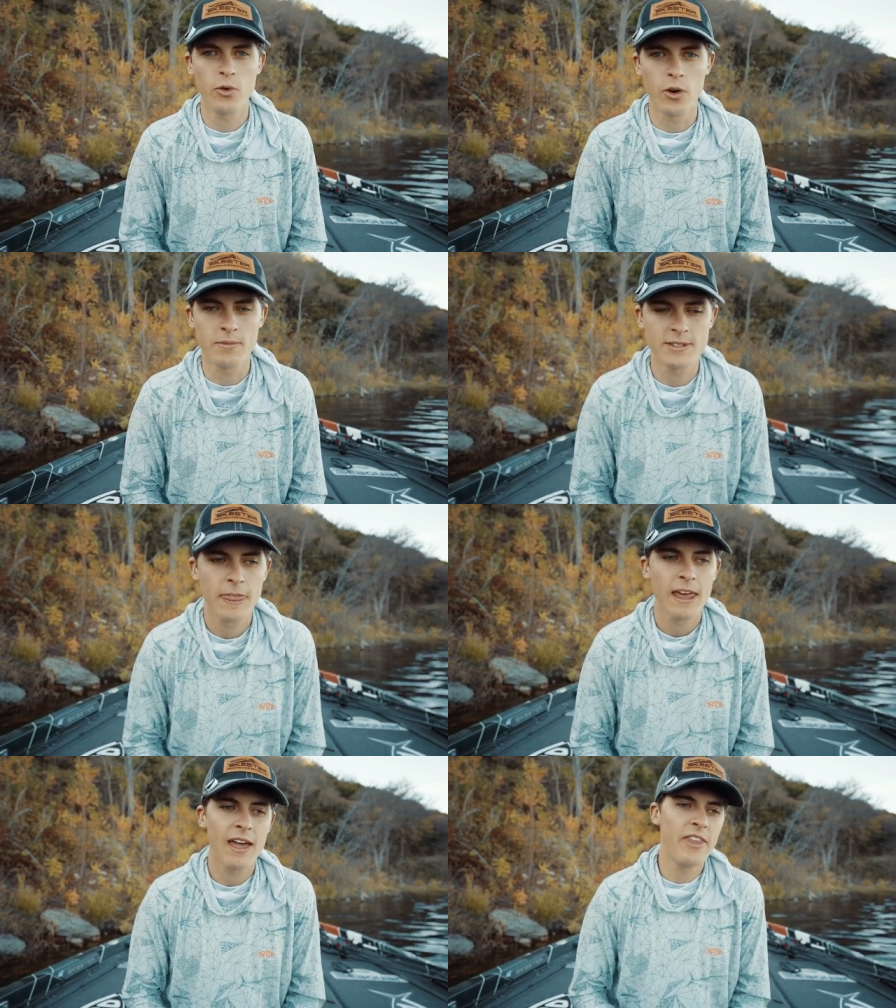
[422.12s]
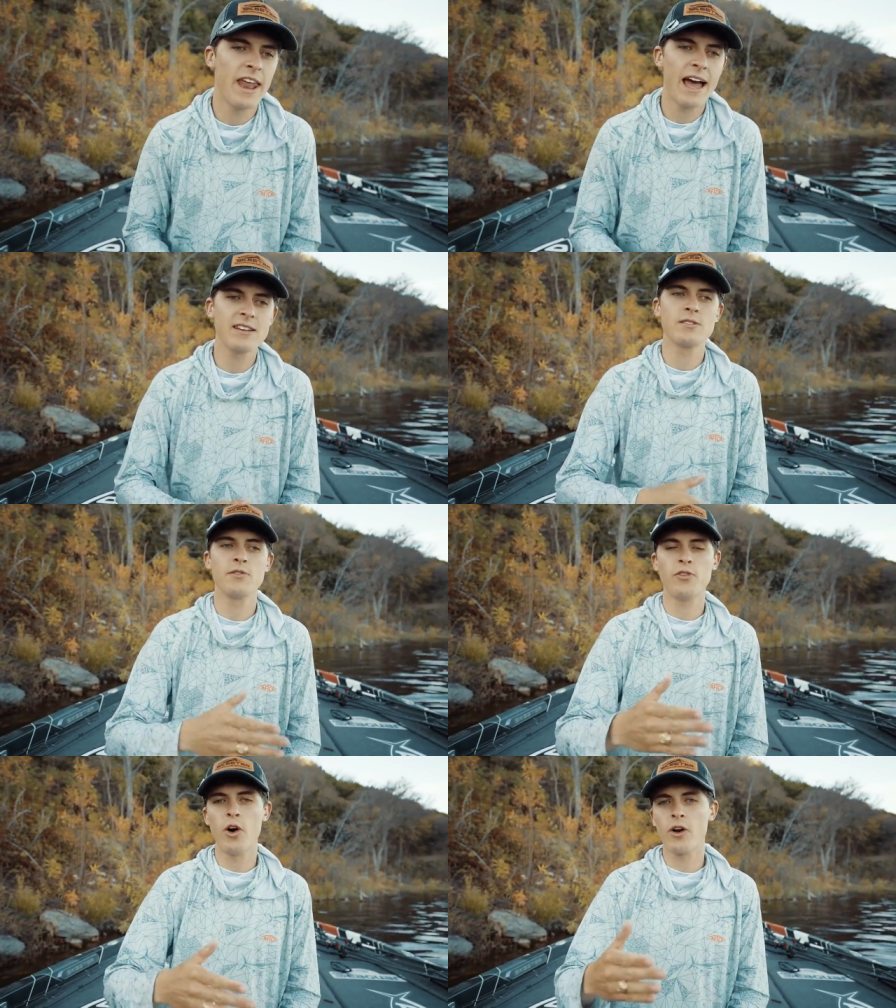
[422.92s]
forms, and then as the
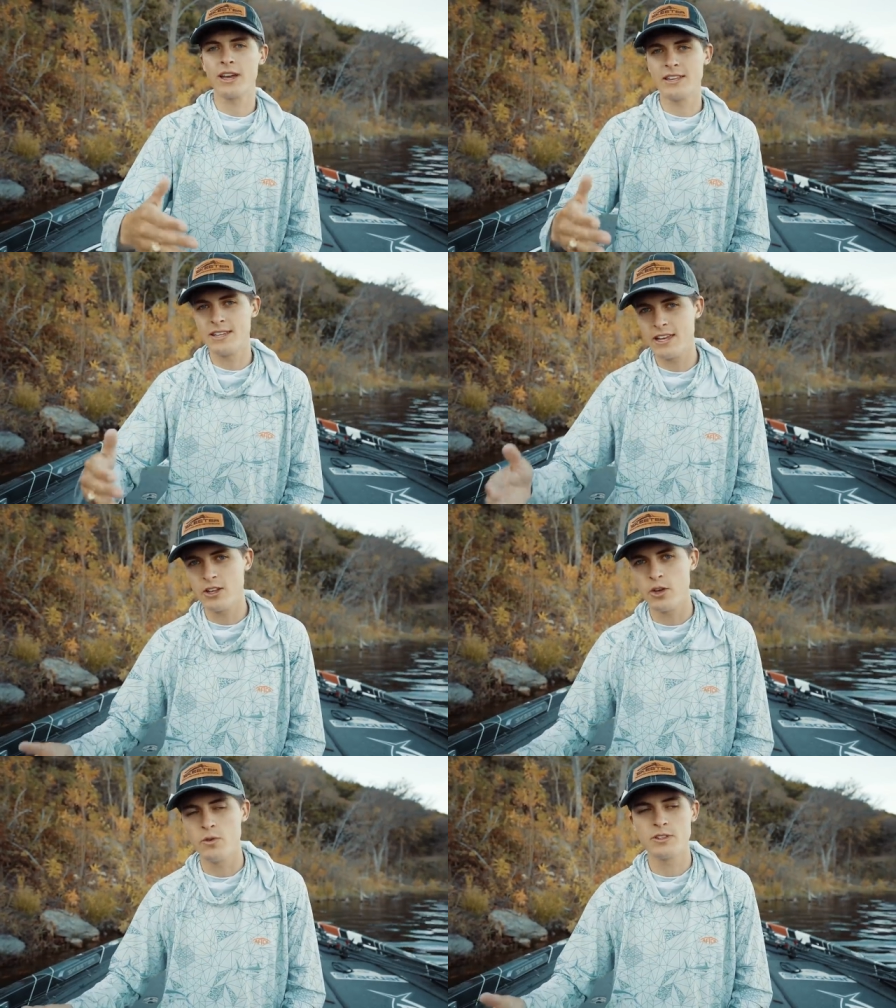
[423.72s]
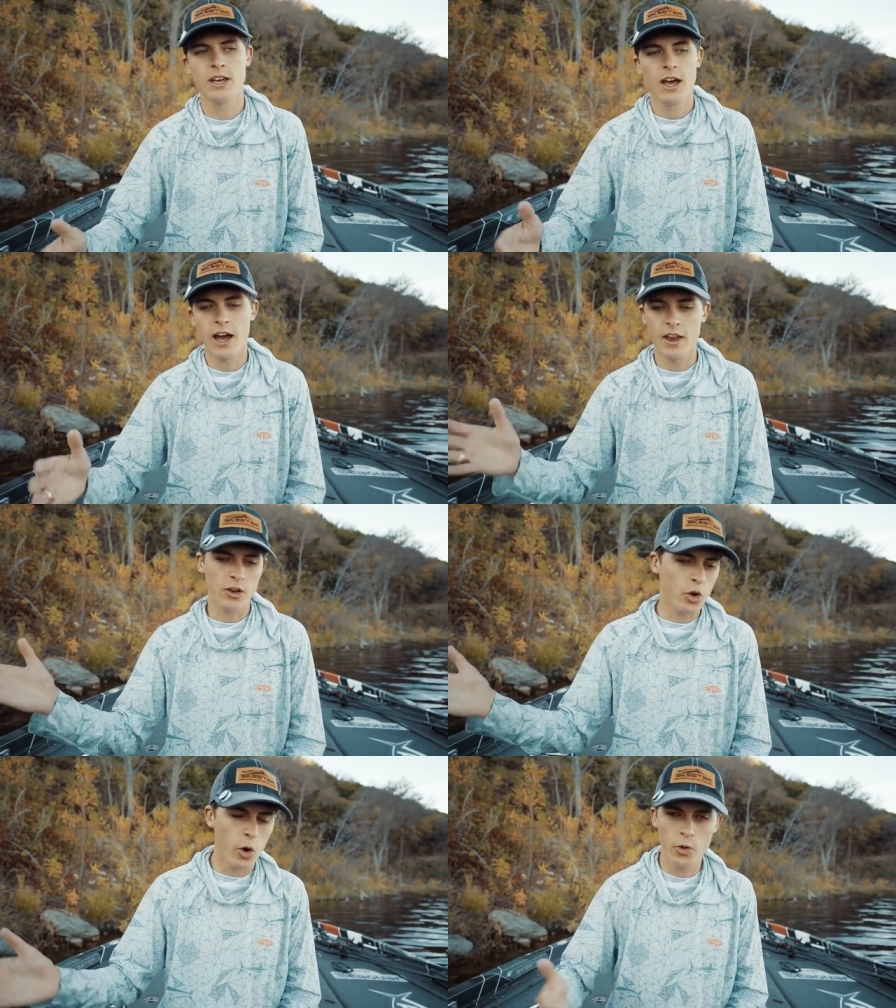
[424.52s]
fall continues uh,
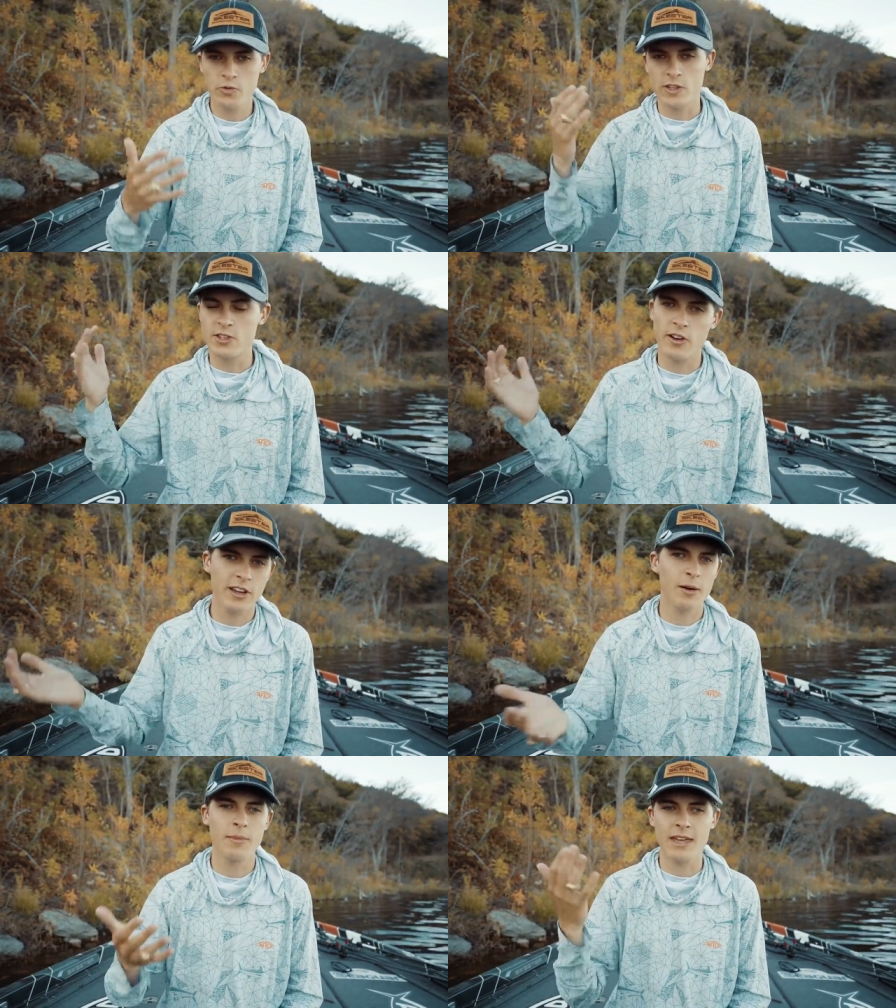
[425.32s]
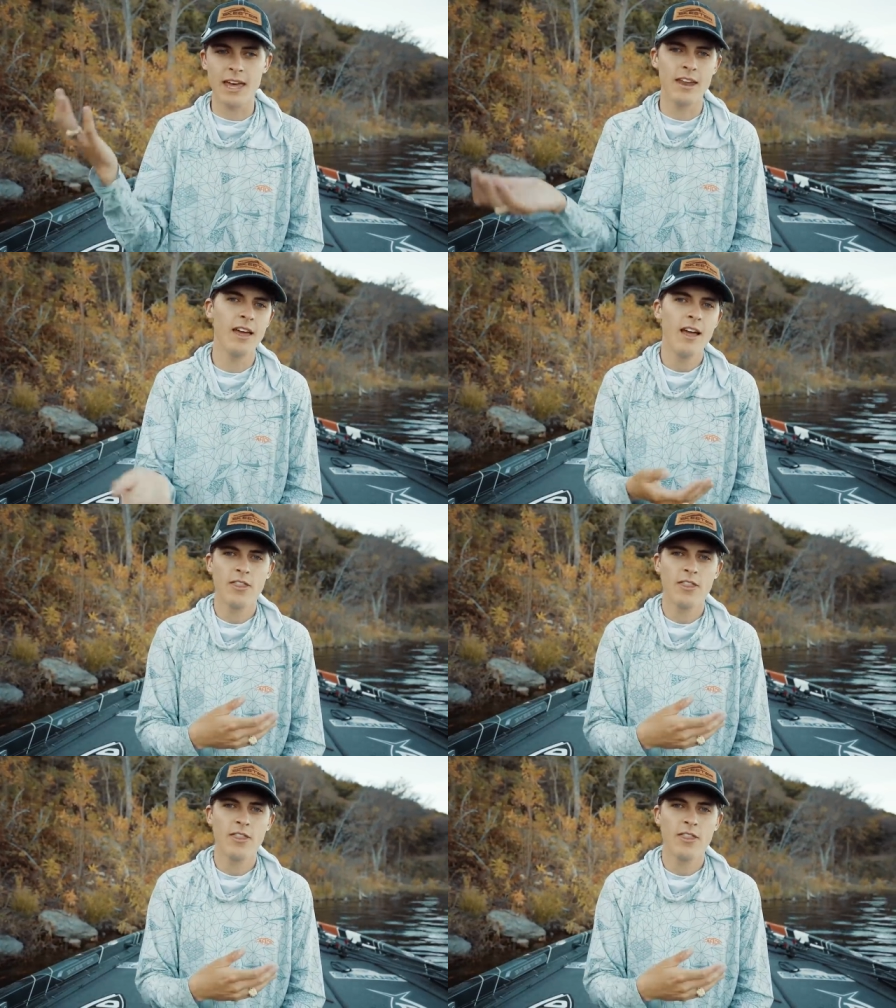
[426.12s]
and cold fronts start coming in,